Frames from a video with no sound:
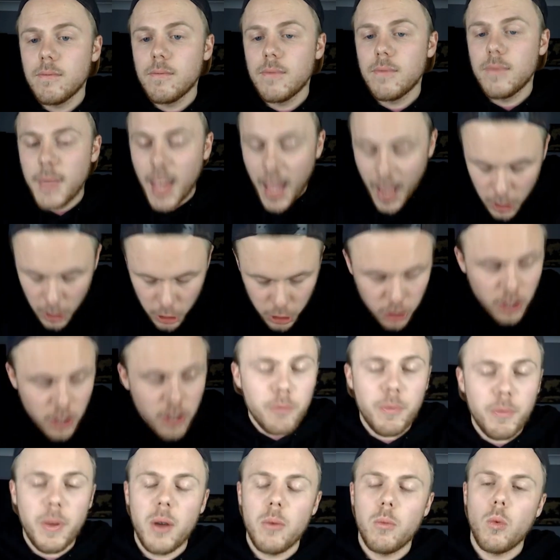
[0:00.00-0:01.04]
That should
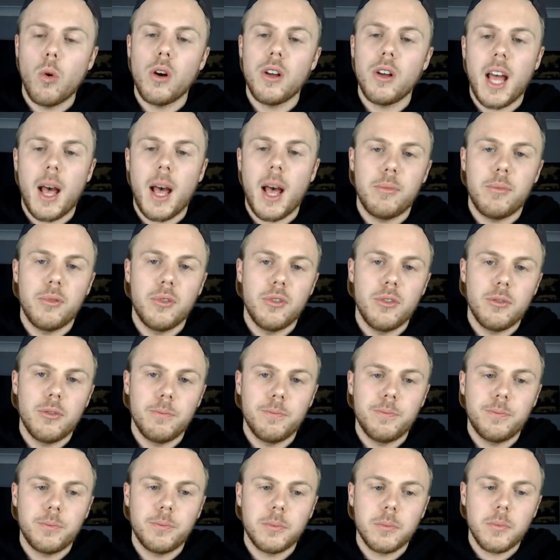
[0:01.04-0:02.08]
have been what had happened.
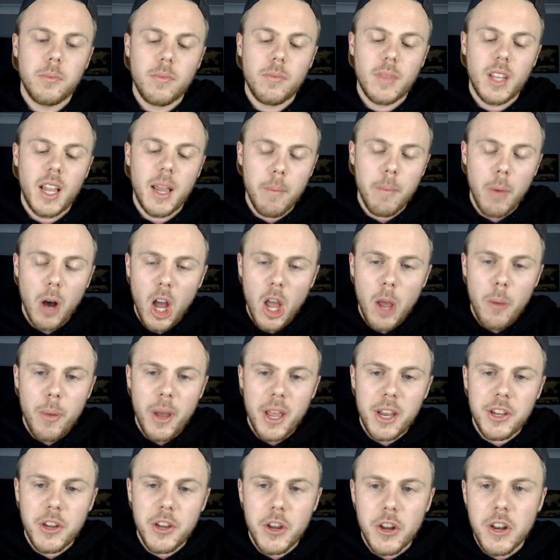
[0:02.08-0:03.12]
In my
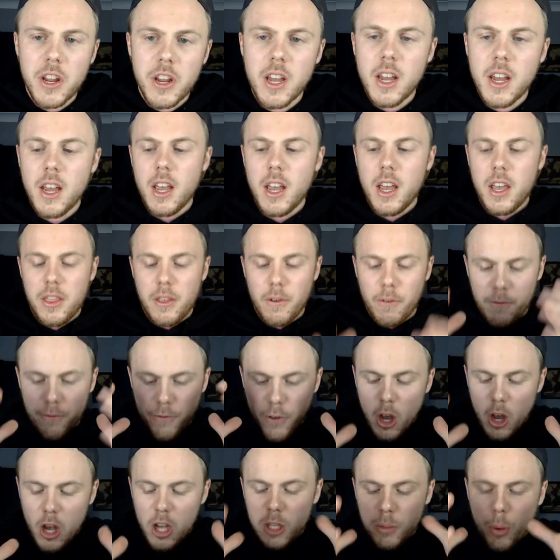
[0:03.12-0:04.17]
opinion, the
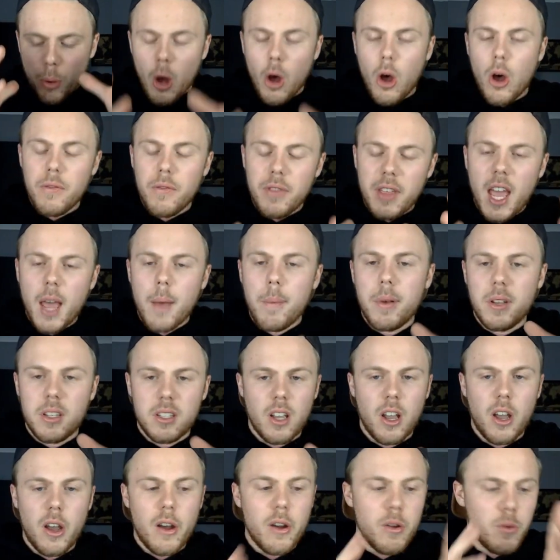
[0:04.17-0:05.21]
first part of the
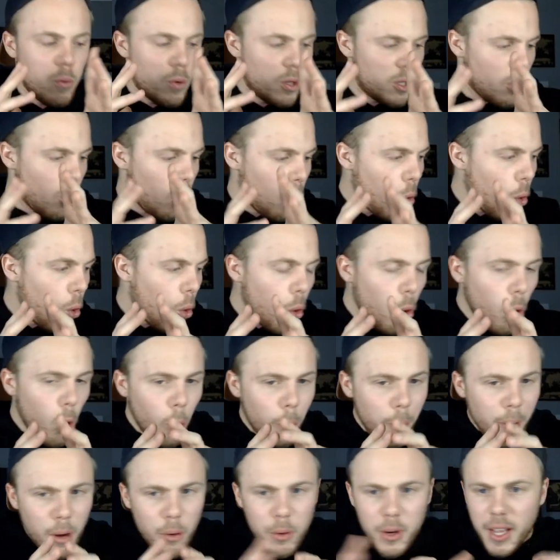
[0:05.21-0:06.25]
episode was all
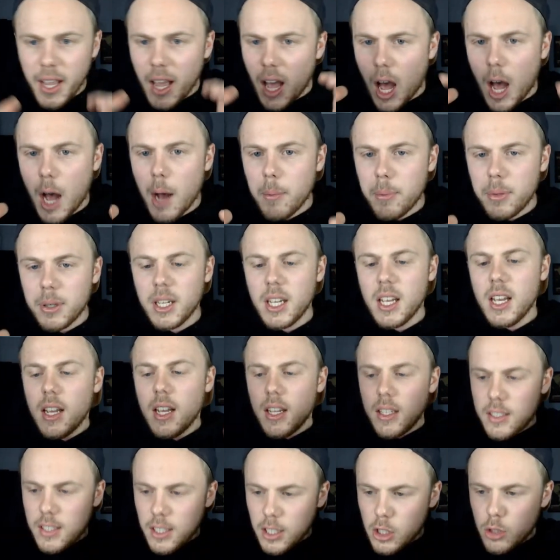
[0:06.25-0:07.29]
building up
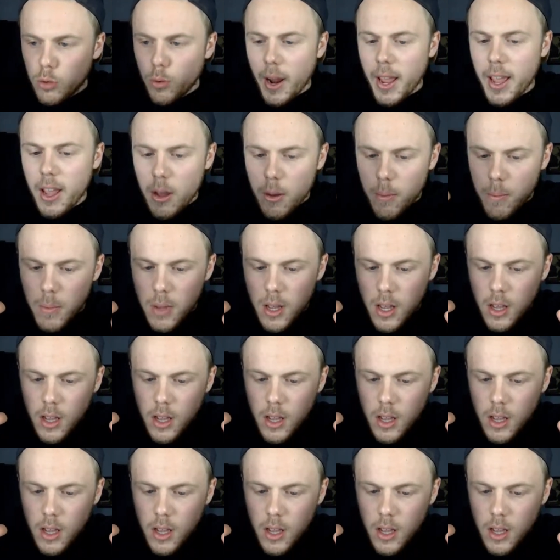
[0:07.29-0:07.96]
to Graham